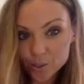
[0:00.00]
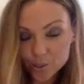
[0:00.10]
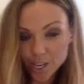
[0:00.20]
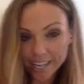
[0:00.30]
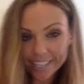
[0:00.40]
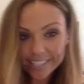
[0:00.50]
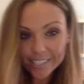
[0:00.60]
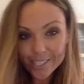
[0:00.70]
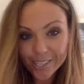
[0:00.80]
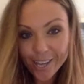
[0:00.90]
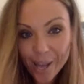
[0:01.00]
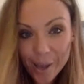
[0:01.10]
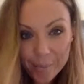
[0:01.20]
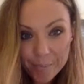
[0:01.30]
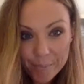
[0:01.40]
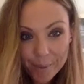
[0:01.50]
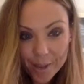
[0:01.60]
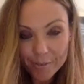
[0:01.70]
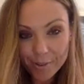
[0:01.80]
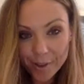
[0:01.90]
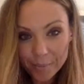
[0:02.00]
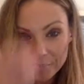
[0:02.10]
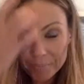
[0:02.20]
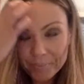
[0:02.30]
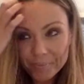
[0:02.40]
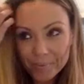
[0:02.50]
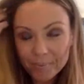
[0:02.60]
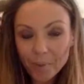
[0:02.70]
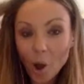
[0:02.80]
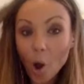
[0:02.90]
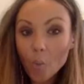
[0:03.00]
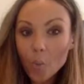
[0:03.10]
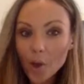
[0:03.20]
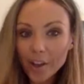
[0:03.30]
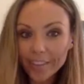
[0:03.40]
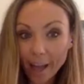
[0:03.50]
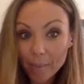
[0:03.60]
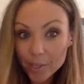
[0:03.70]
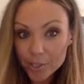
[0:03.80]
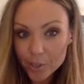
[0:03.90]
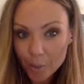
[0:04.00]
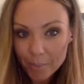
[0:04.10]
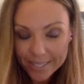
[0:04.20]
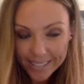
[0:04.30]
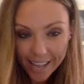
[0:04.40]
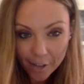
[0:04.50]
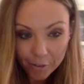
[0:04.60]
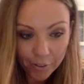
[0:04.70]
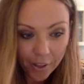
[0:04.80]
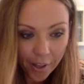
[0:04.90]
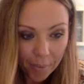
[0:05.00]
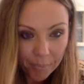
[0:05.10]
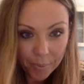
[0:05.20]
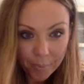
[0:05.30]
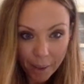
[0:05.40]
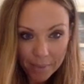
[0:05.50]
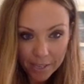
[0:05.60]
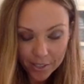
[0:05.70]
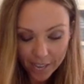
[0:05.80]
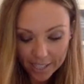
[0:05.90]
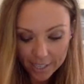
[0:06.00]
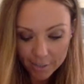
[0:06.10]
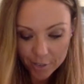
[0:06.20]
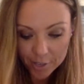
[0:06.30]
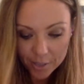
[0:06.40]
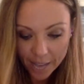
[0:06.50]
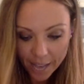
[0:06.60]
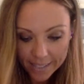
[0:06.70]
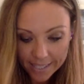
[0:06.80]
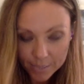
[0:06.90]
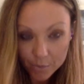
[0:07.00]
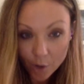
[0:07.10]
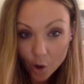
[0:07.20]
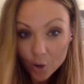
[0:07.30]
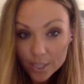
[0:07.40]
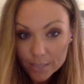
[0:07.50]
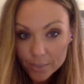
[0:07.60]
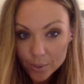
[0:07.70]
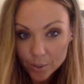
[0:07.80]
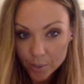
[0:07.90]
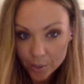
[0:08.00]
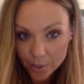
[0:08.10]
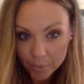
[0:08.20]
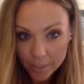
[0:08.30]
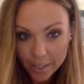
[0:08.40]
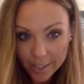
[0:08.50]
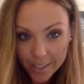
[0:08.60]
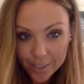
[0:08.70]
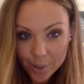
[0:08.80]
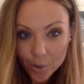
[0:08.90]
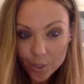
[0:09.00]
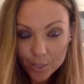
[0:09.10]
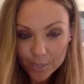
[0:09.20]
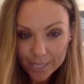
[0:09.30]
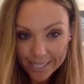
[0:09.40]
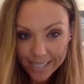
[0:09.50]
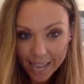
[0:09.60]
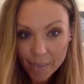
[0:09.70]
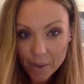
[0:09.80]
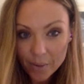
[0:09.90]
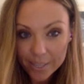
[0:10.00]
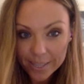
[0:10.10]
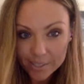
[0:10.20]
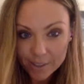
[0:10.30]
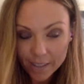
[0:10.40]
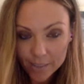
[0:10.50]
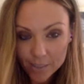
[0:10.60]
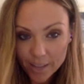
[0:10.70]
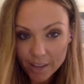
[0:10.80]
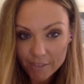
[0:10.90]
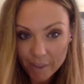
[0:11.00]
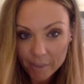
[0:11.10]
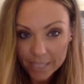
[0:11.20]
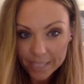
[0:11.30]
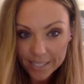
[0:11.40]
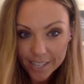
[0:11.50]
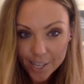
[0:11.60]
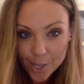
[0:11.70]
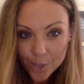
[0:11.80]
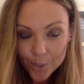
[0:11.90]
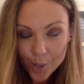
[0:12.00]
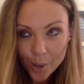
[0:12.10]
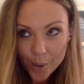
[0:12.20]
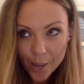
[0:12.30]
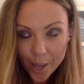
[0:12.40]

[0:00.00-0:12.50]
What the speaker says: challenge, a bit of homework that I'm going to do on myself, but might be a good idea for you guys. Is we've got Christmas coming up. So Christmas is a time where we interact with our families. So